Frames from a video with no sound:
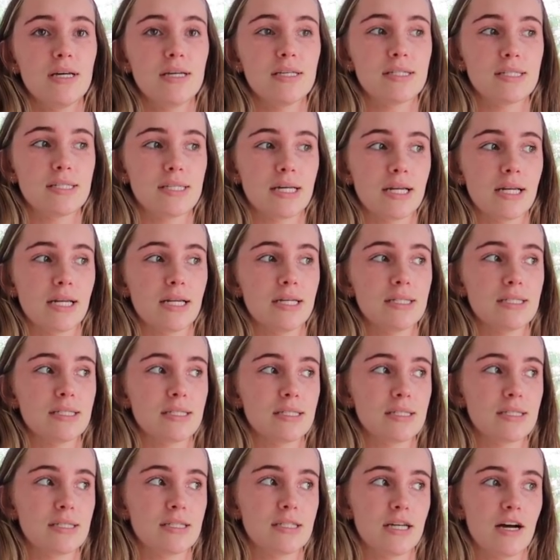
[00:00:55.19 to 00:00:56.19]

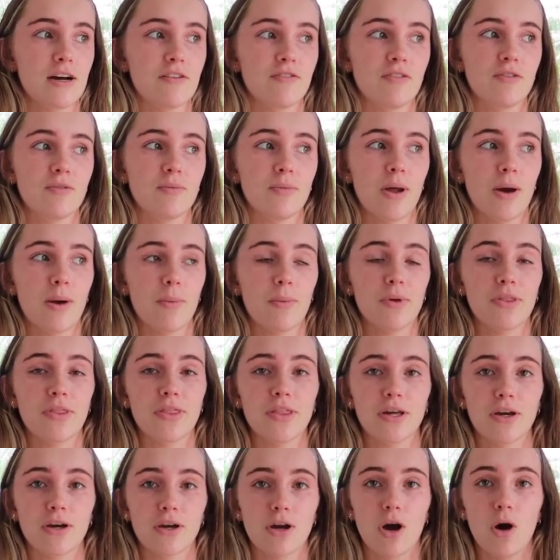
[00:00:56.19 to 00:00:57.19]
singlets and stuff, and like
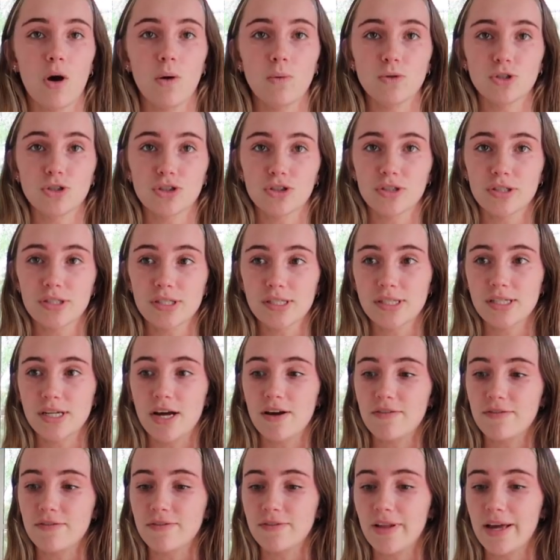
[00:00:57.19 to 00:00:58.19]
with their culture and
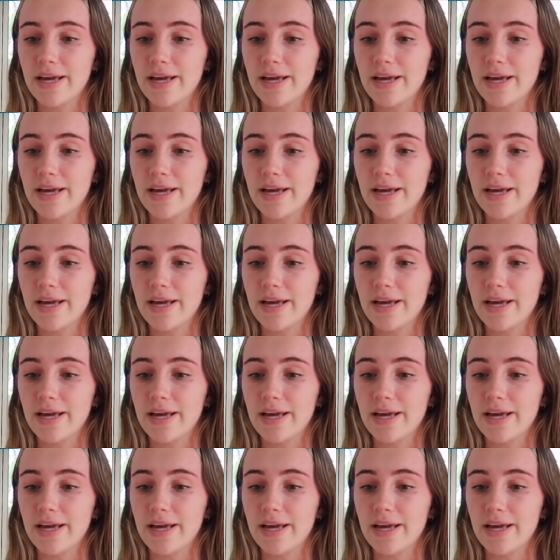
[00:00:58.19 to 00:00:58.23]
stuff,